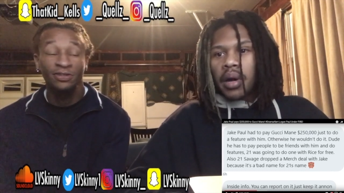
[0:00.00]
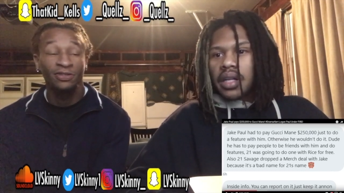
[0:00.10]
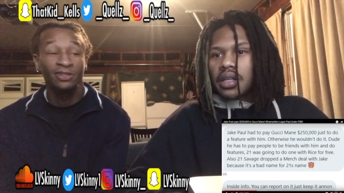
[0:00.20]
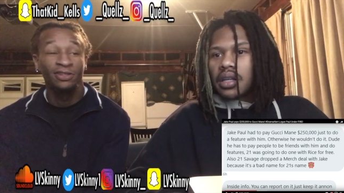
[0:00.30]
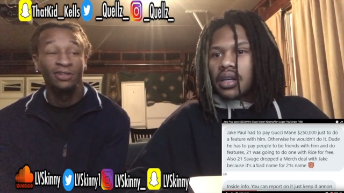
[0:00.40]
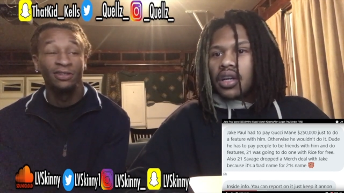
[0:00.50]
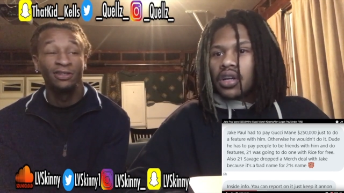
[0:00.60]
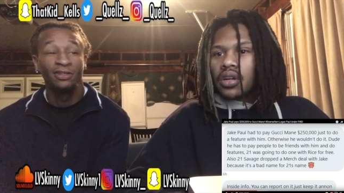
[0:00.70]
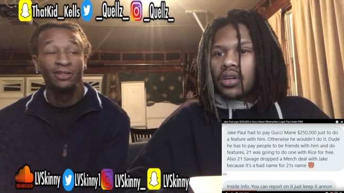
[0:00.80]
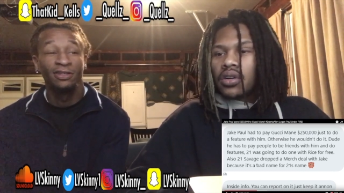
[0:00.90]
Speaker 1: but
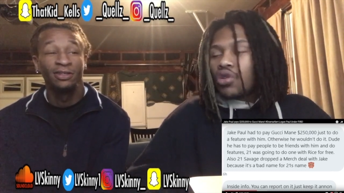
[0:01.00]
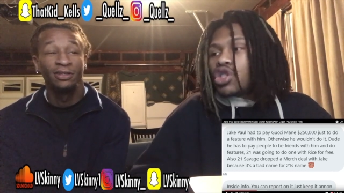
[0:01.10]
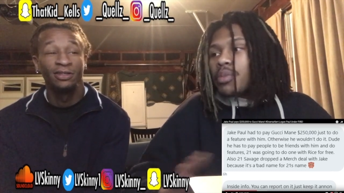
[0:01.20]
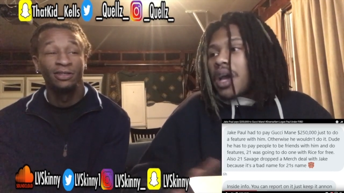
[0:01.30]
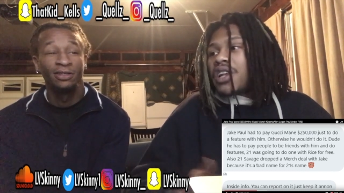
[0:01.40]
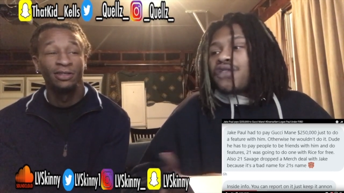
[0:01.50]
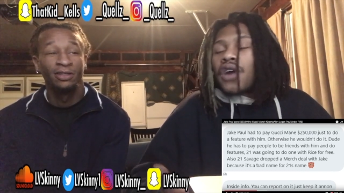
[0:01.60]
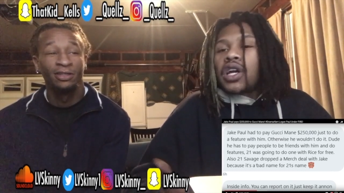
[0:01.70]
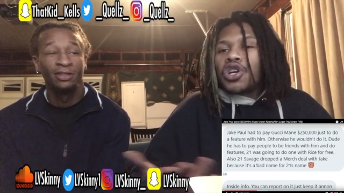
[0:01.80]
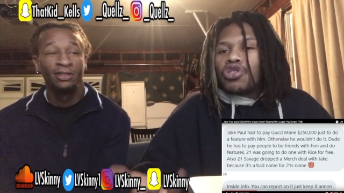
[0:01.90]
Gucci Mane is
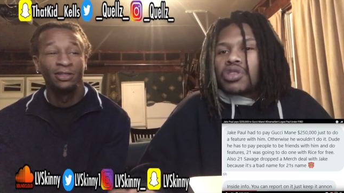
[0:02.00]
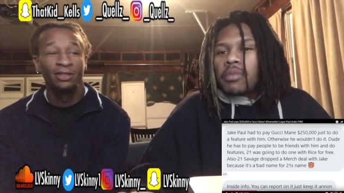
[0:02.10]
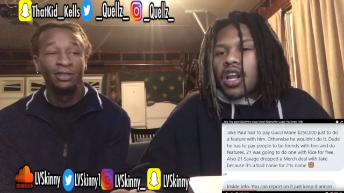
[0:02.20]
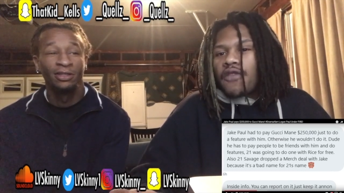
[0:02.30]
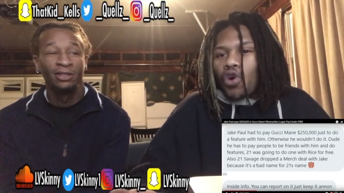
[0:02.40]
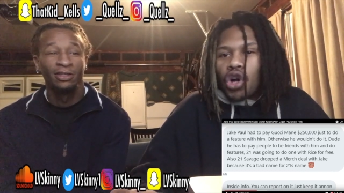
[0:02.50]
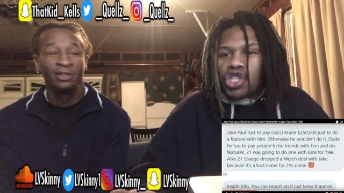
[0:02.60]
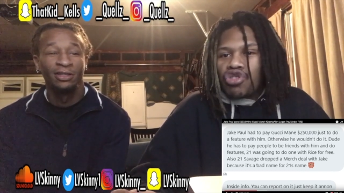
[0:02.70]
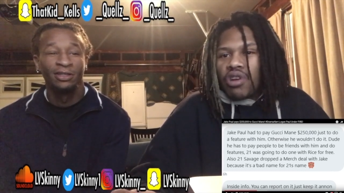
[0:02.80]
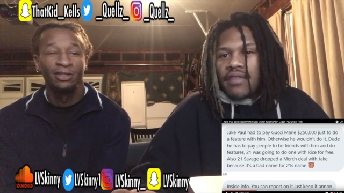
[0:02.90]
fucking Gucci Mane. Of
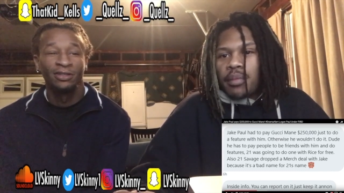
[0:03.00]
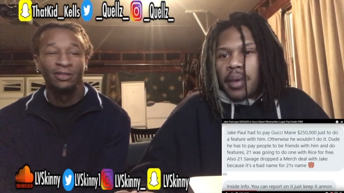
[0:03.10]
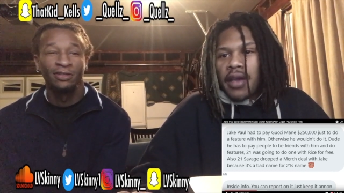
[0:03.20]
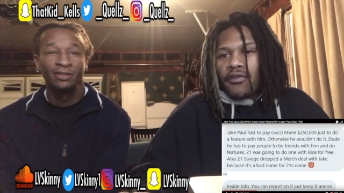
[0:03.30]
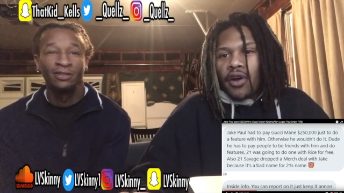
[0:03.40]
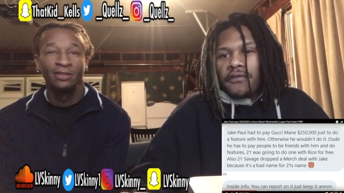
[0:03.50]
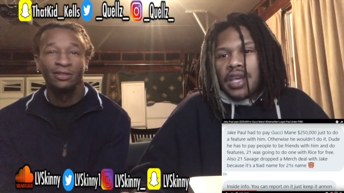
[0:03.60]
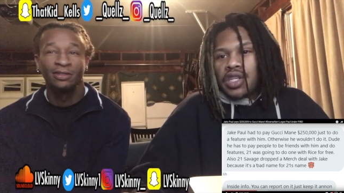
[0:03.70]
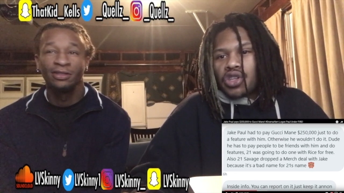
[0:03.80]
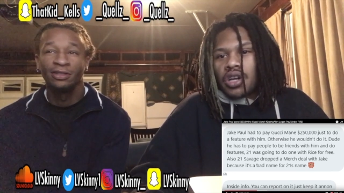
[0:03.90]
course you gonna have to pay for a
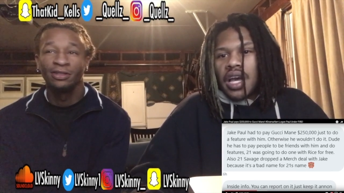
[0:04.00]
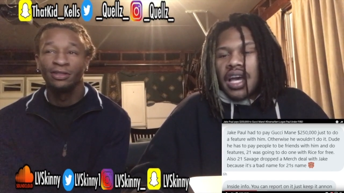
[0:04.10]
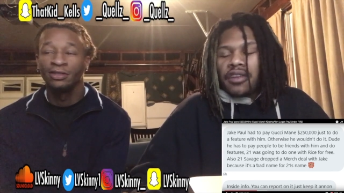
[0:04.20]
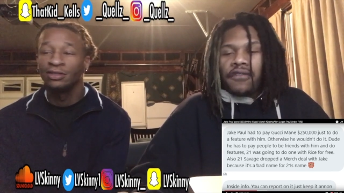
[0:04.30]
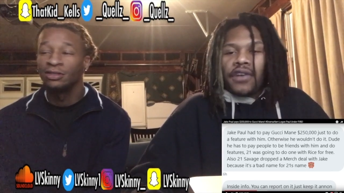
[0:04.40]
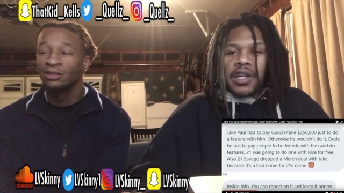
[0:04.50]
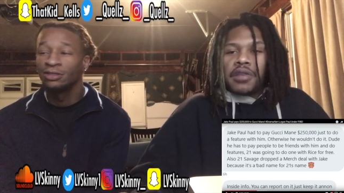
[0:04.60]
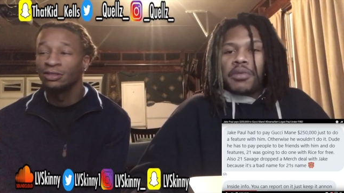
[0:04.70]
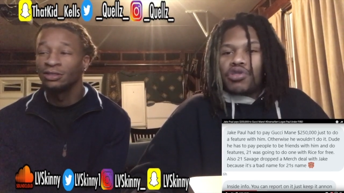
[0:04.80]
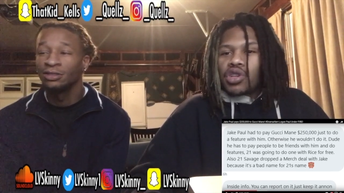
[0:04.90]
feature in the
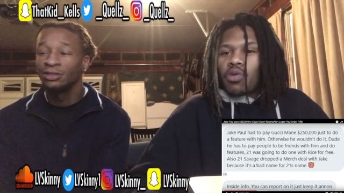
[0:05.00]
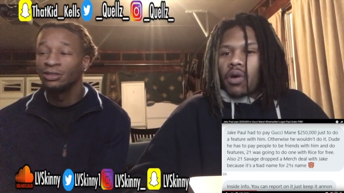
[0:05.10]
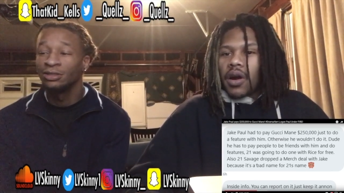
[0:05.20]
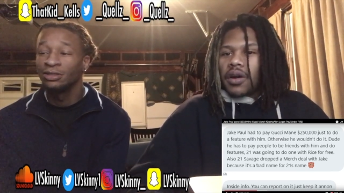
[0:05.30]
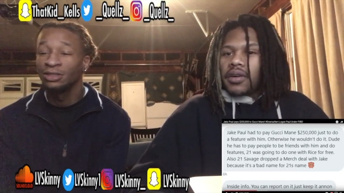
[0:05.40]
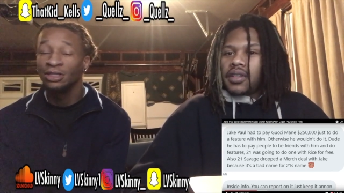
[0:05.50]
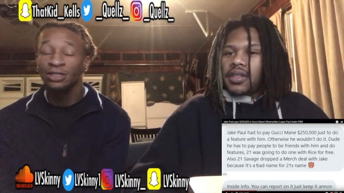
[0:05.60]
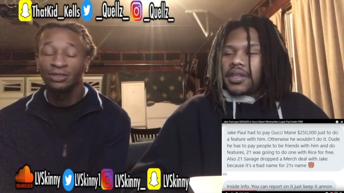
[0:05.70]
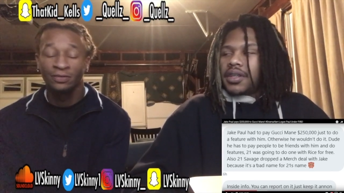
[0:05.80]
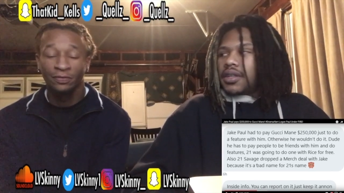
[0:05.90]
fucking music world.
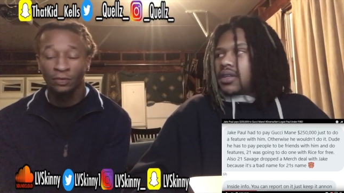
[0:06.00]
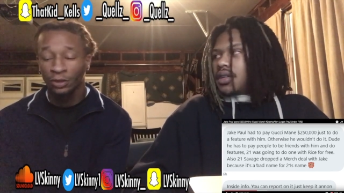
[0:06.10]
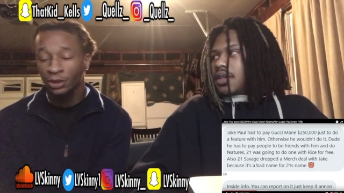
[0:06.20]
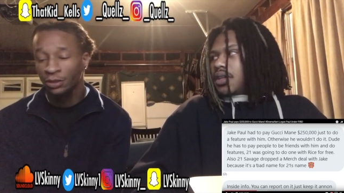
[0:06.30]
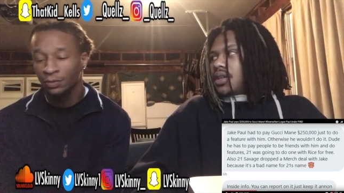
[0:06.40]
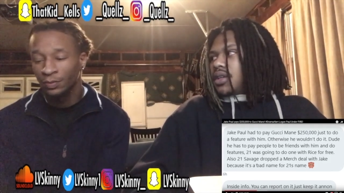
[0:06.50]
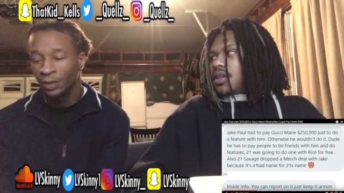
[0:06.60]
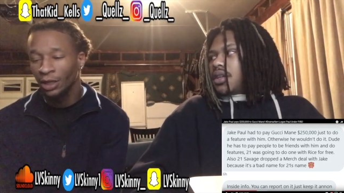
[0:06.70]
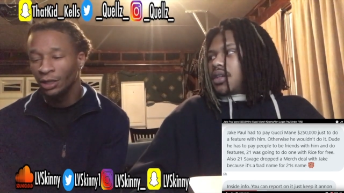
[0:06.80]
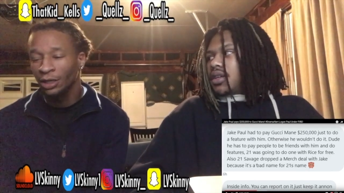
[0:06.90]
Shit's
Speaker 2: funny.
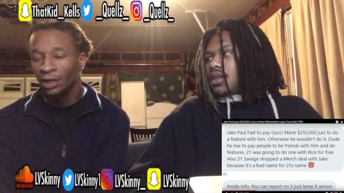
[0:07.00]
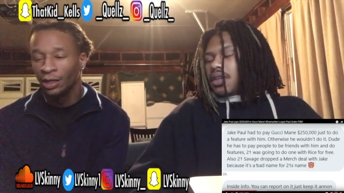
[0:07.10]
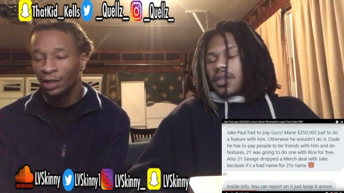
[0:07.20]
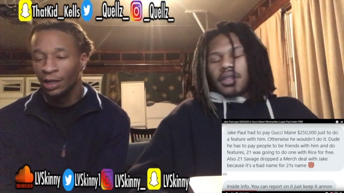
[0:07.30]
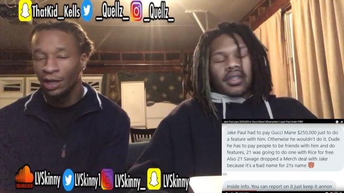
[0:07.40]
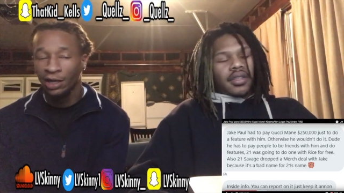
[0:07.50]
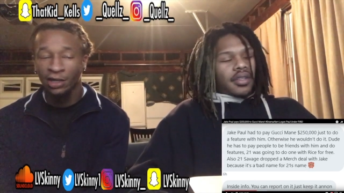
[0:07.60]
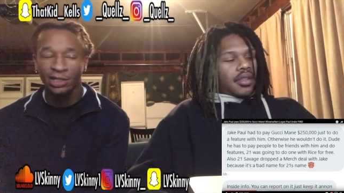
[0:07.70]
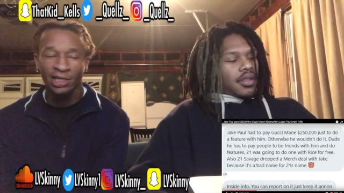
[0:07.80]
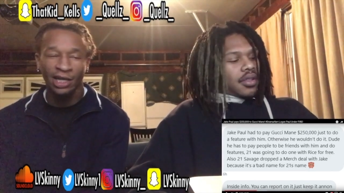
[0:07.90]
Like
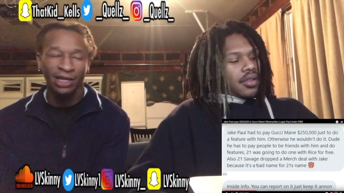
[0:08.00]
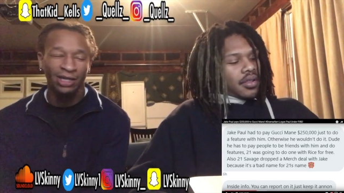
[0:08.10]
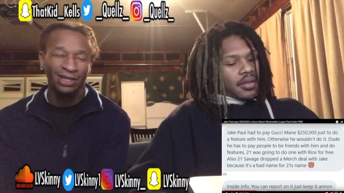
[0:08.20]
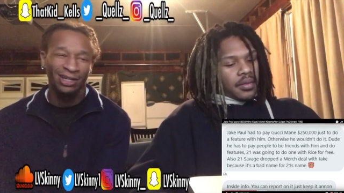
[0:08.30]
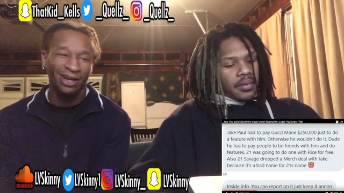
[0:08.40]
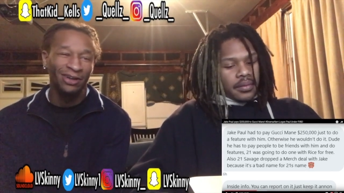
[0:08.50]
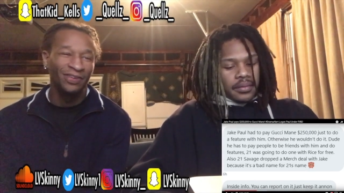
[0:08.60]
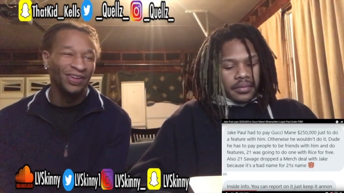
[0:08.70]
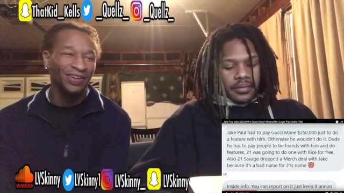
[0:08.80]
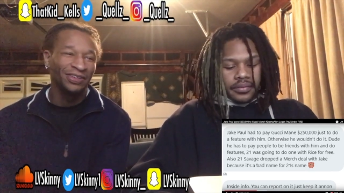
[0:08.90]
it's like, I
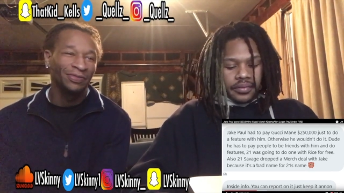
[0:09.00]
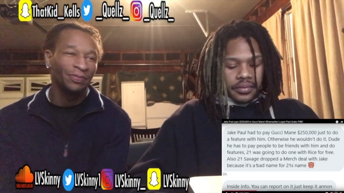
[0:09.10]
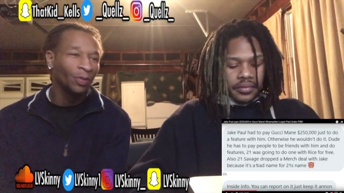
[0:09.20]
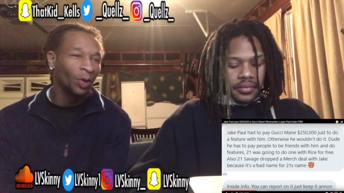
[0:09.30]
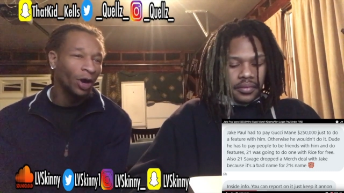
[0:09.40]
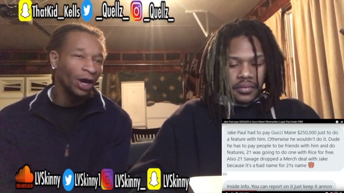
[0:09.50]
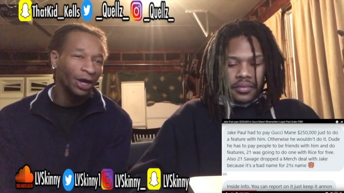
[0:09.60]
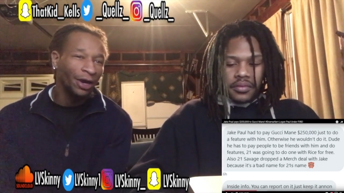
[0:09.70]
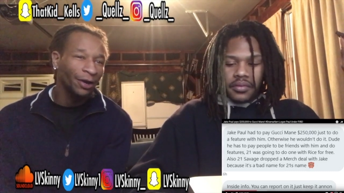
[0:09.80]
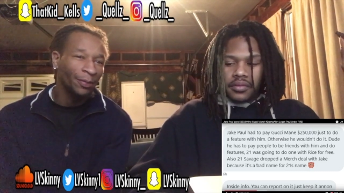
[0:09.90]
don't know, the more I
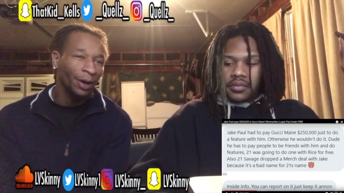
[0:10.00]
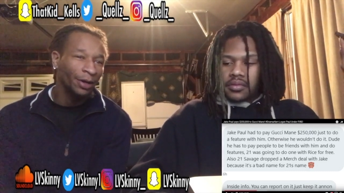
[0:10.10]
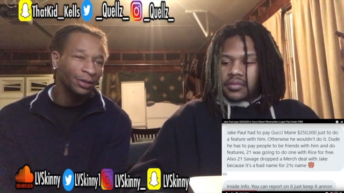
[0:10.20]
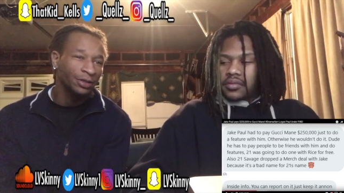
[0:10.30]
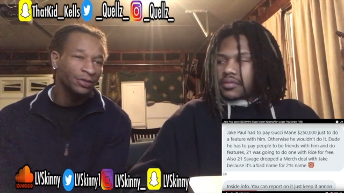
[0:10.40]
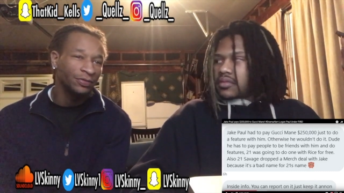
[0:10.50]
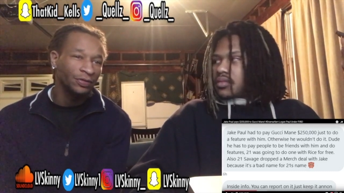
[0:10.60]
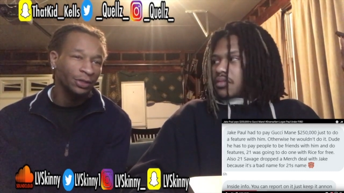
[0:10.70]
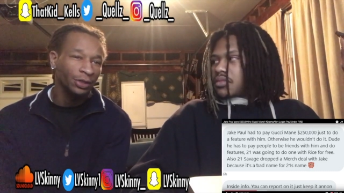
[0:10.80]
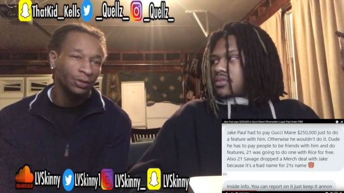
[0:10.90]
hear about this
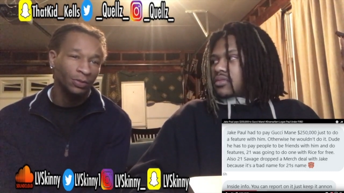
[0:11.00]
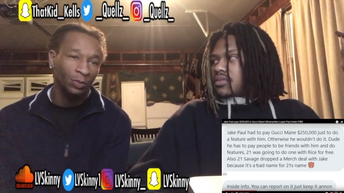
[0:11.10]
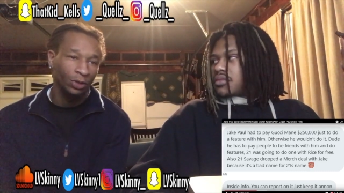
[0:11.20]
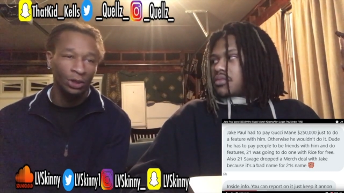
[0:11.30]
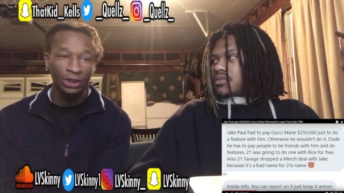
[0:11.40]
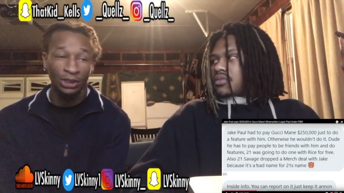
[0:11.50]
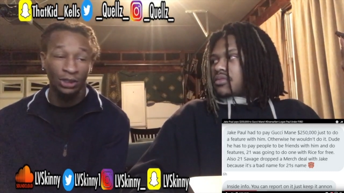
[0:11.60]
video, the more this